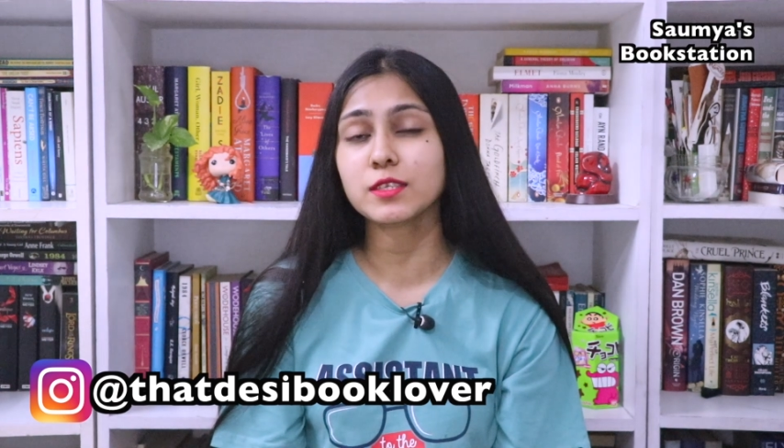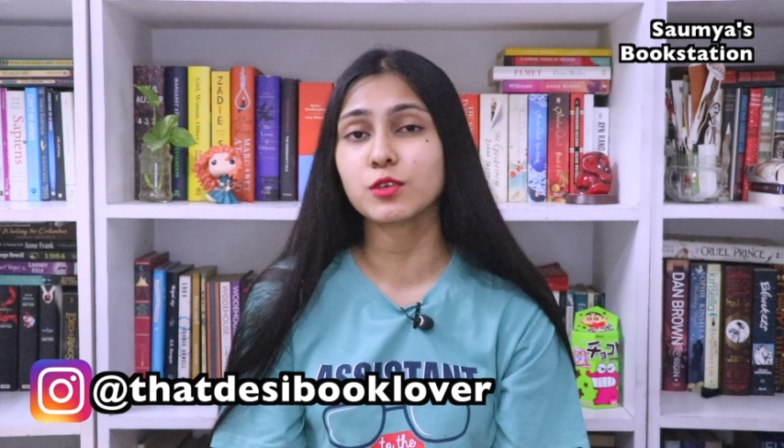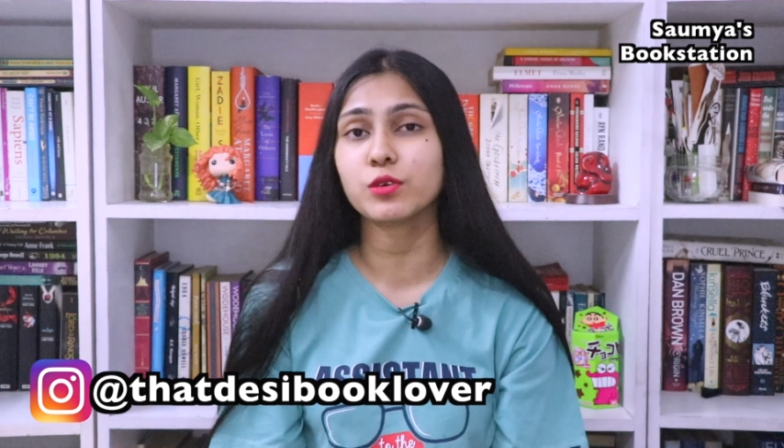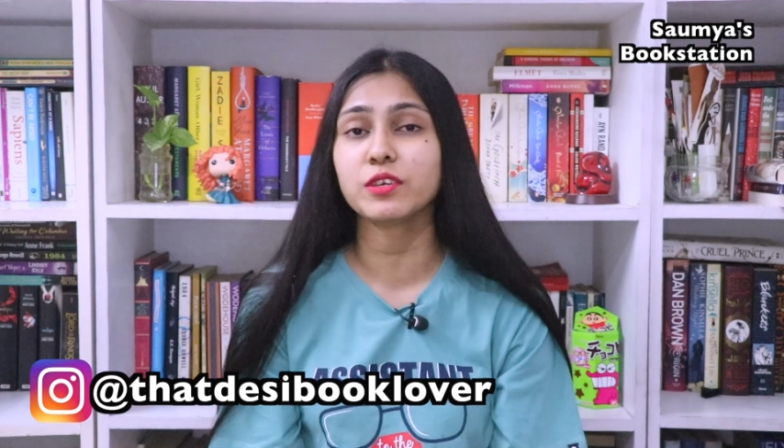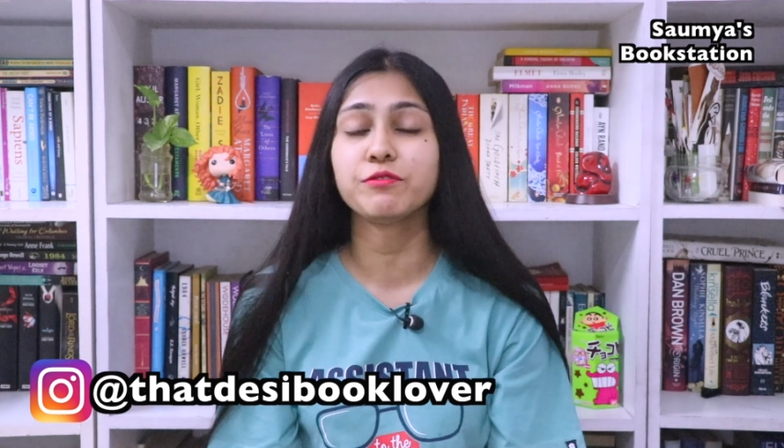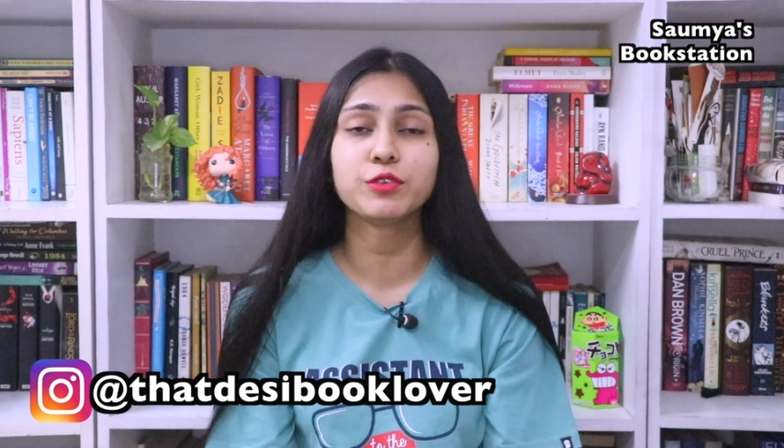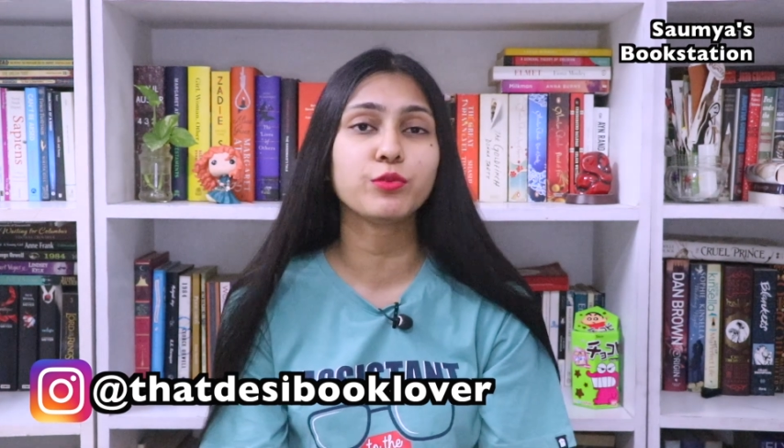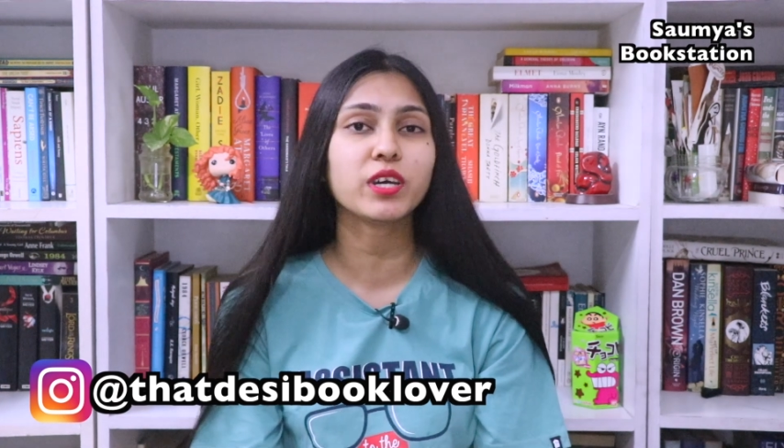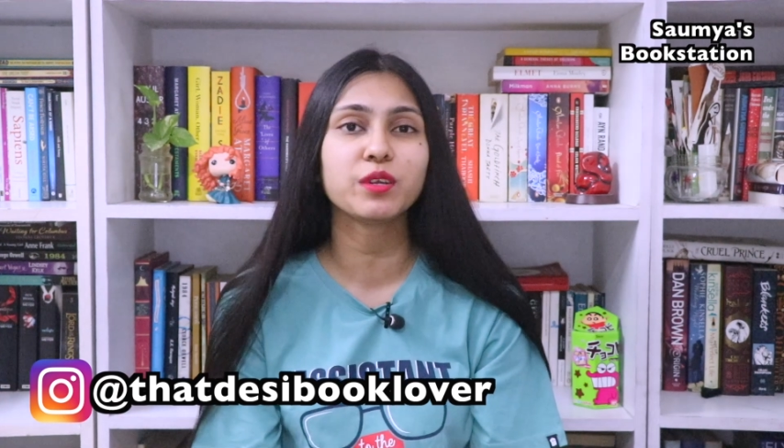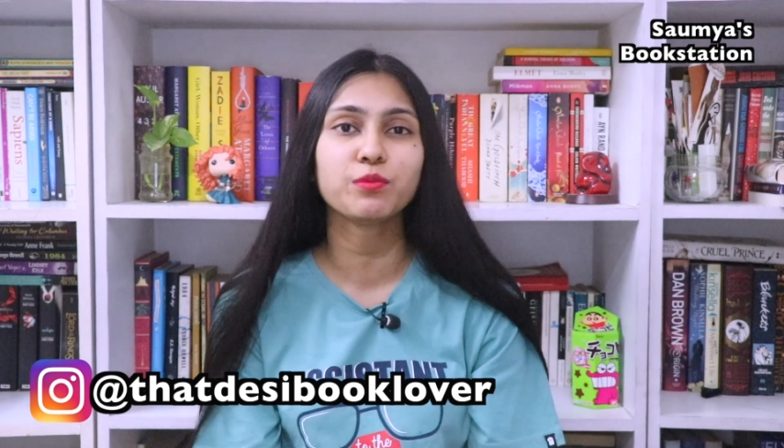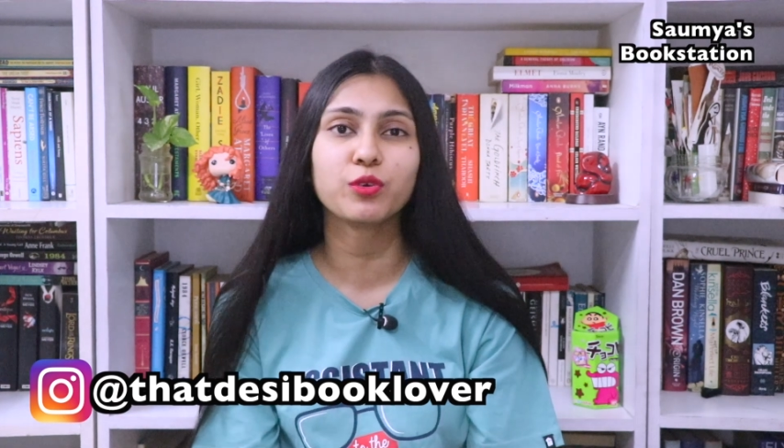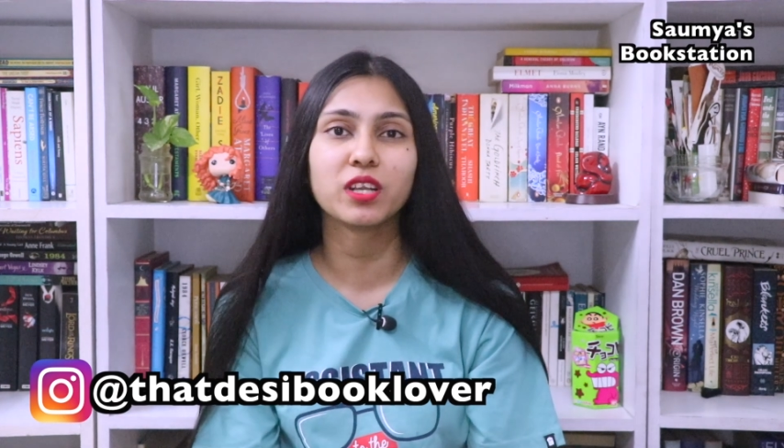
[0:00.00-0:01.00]
so if you
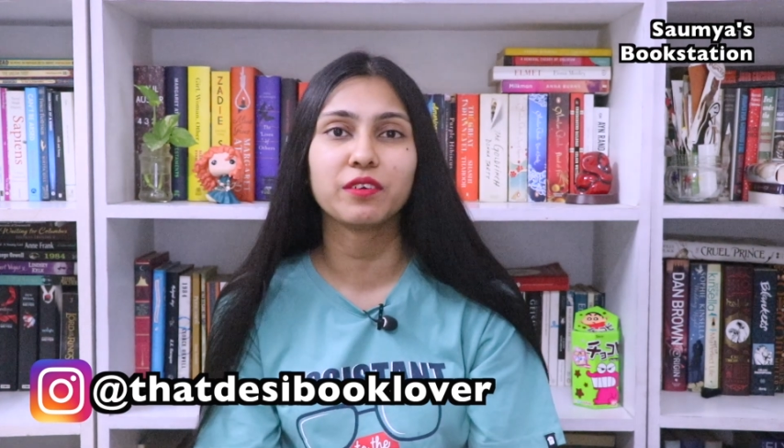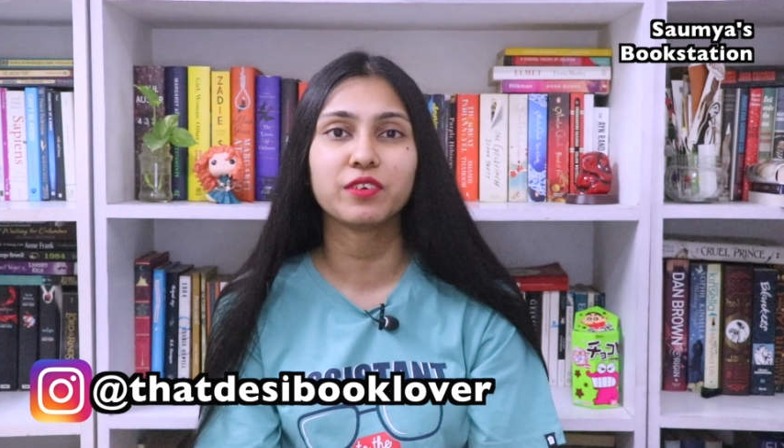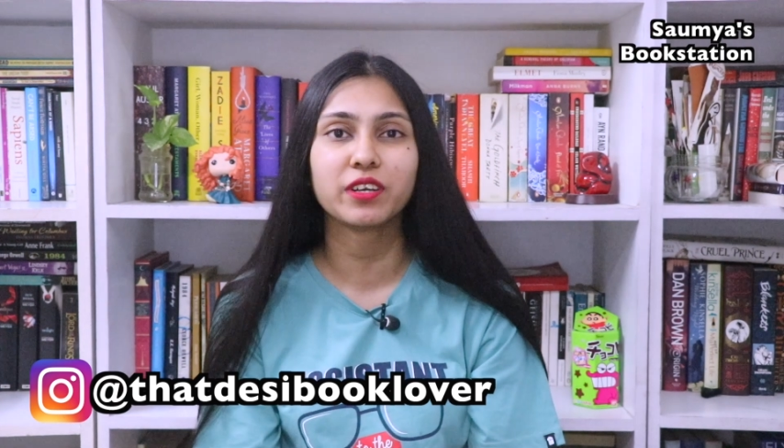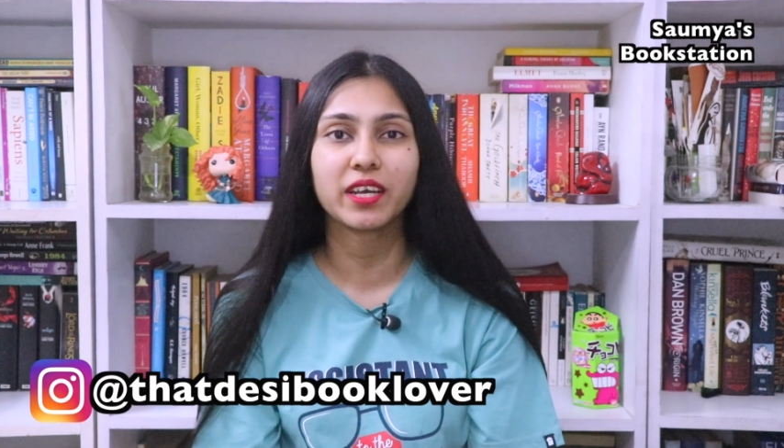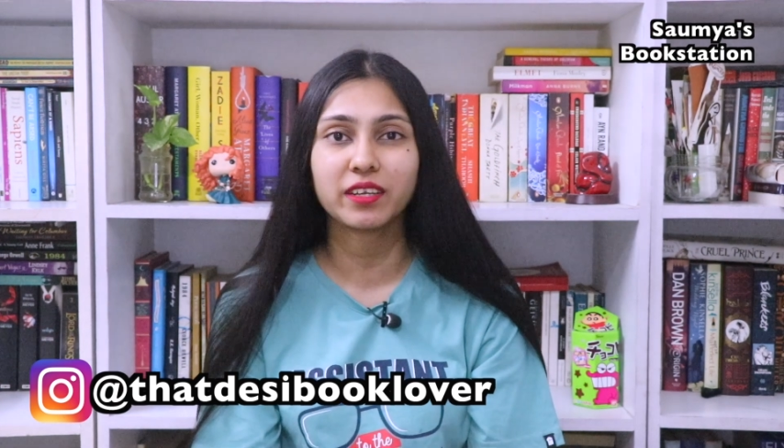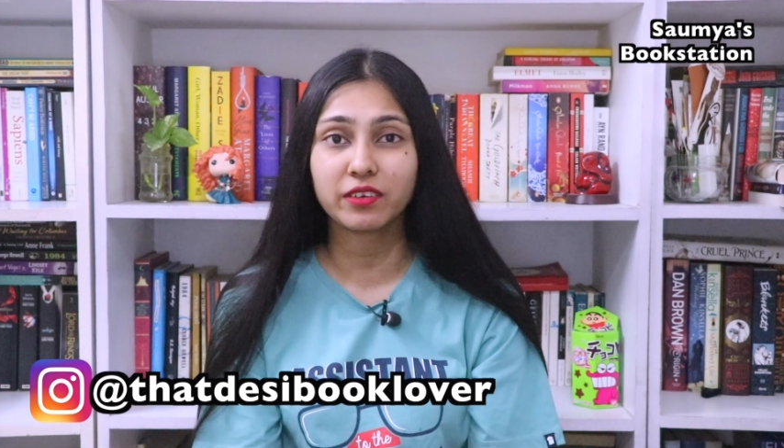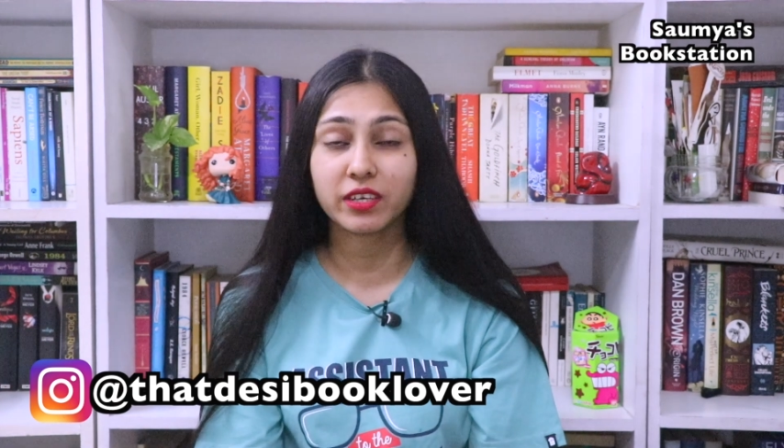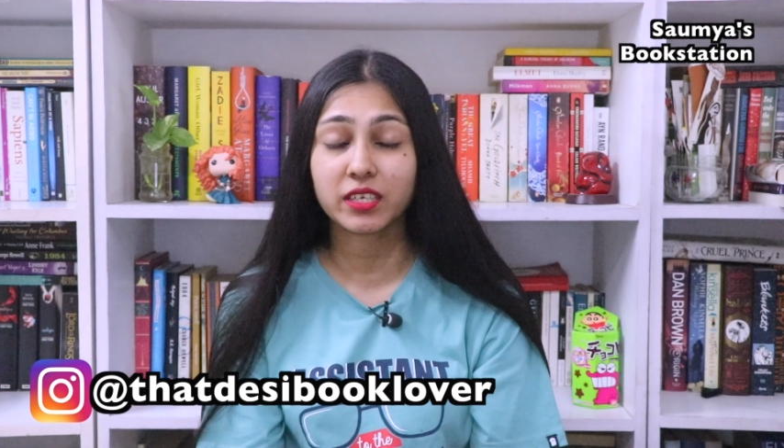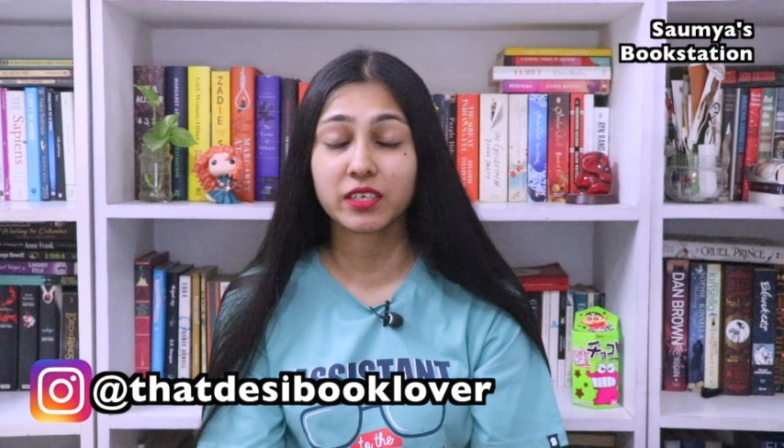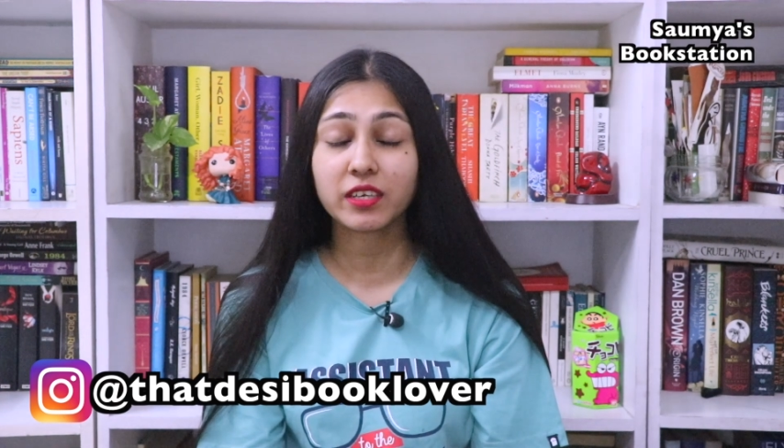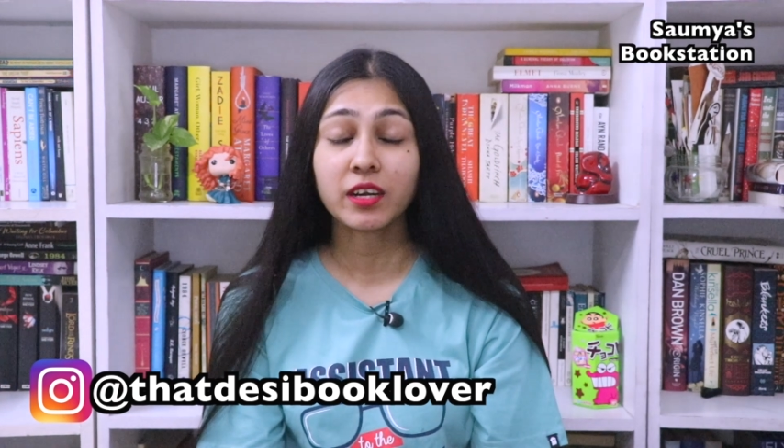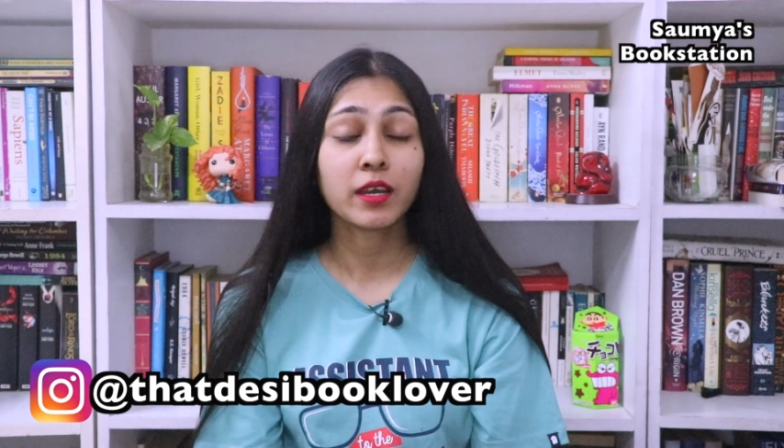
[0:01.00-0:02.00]
are a book lover and a
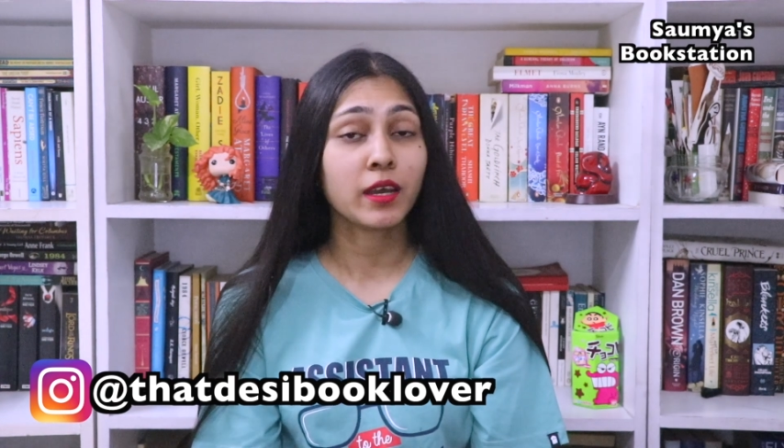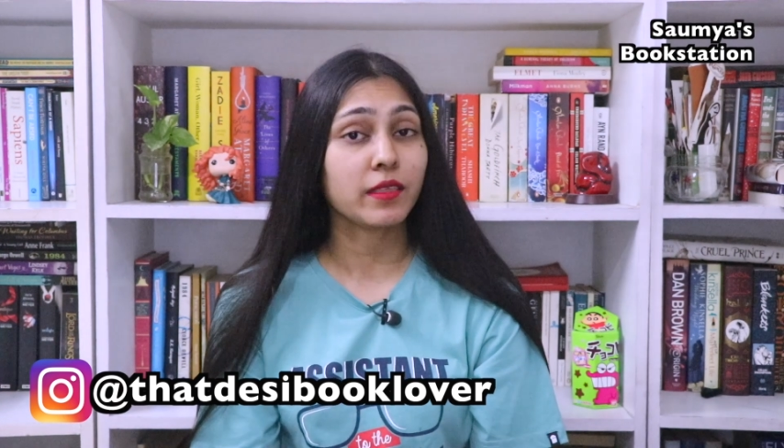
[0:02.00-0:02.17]
reader,